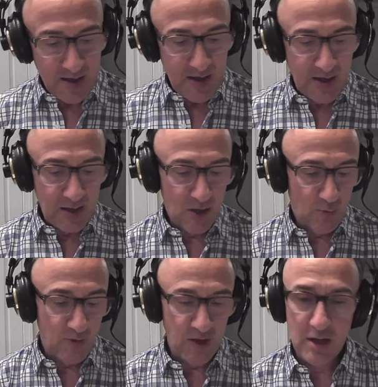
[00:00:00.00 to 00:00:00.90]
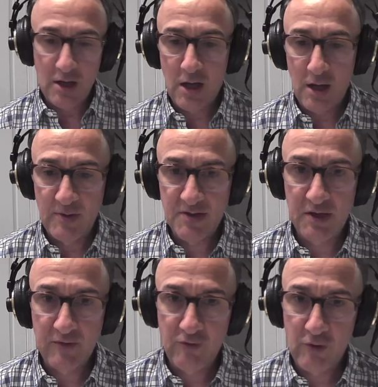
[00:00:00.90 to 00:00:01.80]
and he'll be
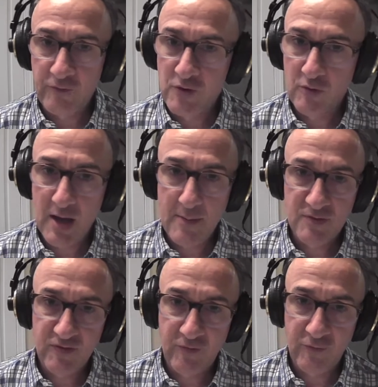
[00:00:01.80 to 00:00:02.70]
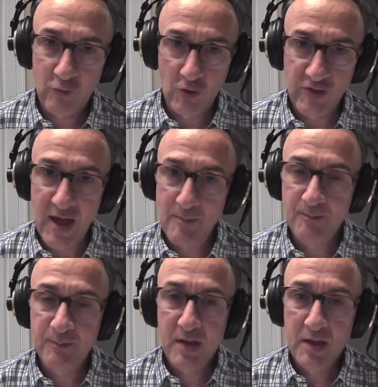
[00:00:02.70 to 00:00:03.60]
missing for a few games for them.
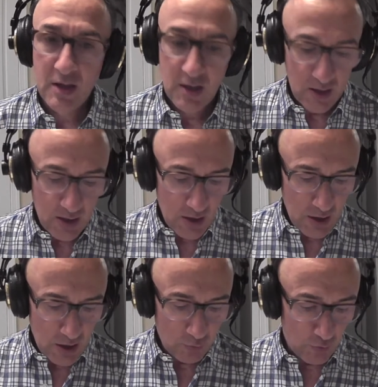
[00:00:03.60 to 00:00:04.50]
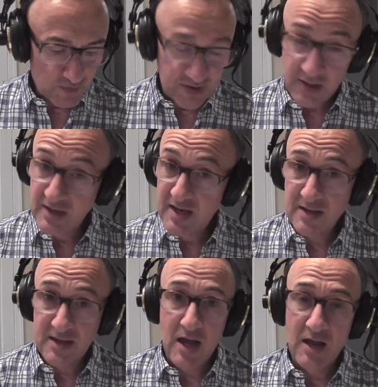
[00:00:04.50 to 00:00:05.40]
Wolves didn't need
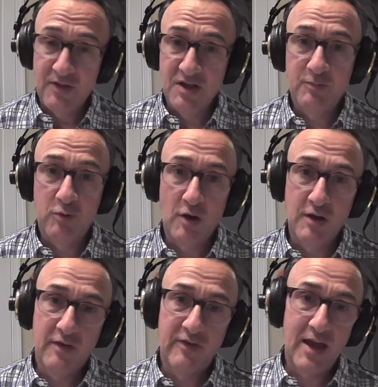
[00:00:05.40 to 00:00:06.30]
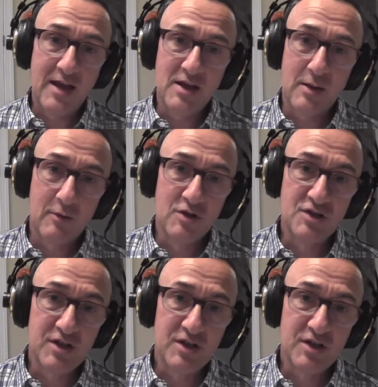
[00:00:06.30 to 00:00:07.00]
that at this point. They ended up losing the